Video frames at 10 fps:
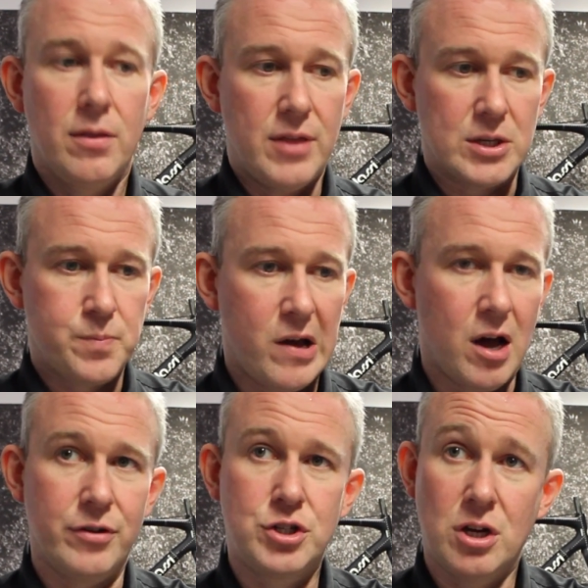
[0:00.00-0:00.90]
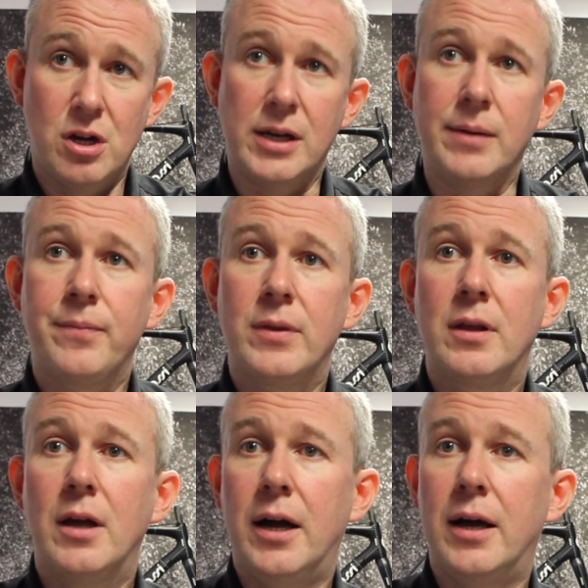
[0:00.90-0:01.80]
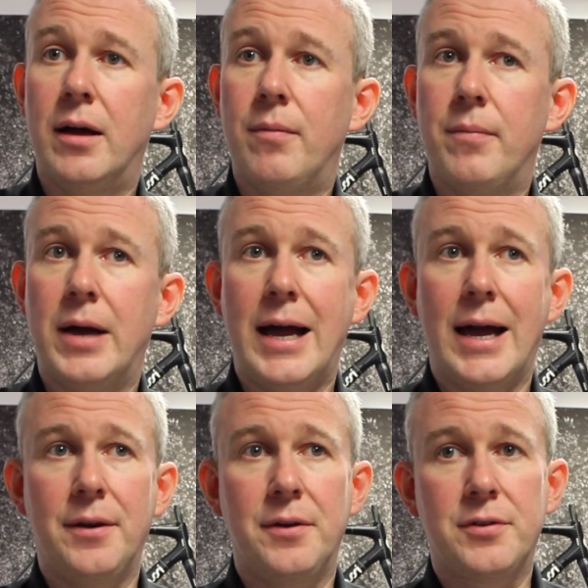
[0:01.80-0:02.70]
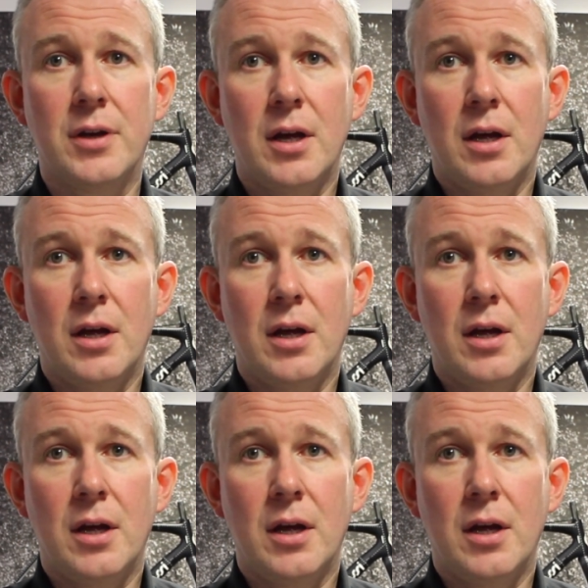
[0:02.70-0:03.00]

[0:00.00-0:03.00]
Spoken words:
That's part of a journey, and